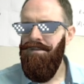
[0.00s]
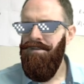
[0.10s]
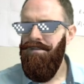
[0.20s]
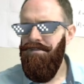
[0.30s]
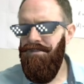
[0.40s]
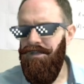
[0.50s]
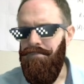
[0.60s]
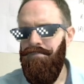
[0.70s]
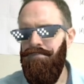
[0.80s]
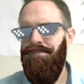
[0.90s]

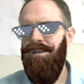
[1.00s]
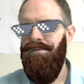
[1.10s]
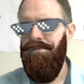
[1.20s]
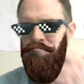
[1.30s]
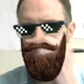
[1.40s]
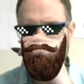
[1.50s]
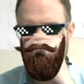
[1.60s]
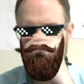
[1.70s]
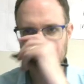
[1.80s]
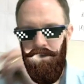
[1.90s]
So it's nice they gave
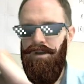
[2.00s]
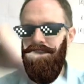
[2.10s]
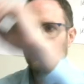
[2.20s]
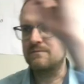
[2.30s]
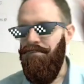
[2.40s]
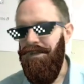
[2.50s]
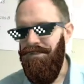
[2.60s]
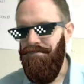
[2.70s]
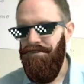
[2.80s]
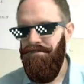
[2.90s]
us all these
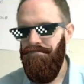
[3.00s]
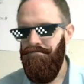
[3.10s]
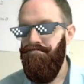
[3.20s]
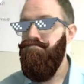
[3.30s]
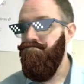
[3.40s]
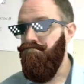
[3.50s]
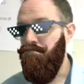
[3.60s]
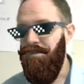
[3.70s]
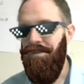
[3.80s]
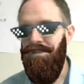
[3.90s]
momentums,
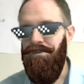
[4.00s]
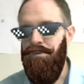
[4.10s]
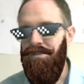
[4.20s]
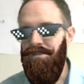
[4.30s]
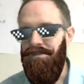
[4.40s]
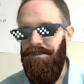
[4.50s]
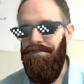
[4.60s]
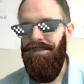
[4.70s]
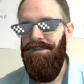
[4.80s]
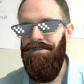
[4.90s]
which makes our questions a little
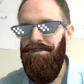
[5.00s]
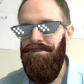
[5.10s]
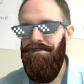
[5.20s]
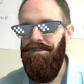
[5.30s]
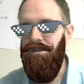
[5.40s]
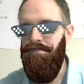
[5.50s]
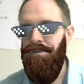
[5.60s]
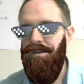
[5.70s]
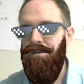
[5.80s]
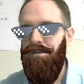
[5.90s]
bit easier. So
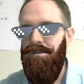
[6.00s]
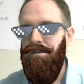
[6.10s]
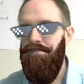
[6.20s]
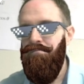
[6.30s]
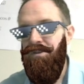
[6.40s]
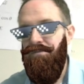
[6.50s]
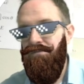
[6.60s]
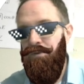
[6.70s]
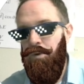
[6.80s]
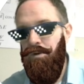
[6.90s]

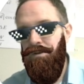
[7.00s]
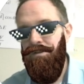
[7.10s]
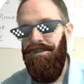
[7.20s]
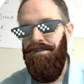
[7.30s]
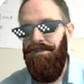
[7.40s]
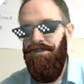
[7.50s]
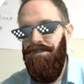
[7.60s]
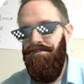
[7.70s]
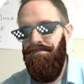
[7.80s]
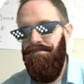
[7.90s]
before the
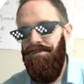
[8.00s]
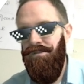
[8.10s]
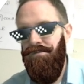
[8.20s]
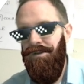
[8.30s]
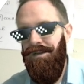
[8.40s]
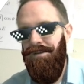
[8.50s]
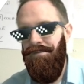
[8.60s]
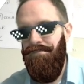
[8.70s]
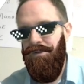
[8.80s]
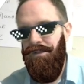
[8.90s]
collision, so if I kind
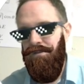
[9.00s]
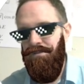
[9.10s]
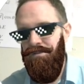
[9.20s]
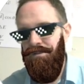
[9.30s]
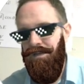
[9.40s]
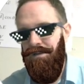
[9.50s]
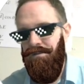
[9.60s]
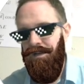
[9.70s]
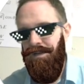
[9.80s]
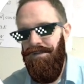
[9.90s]
of put a little dotted
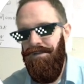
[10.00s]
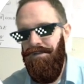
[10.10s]
line here,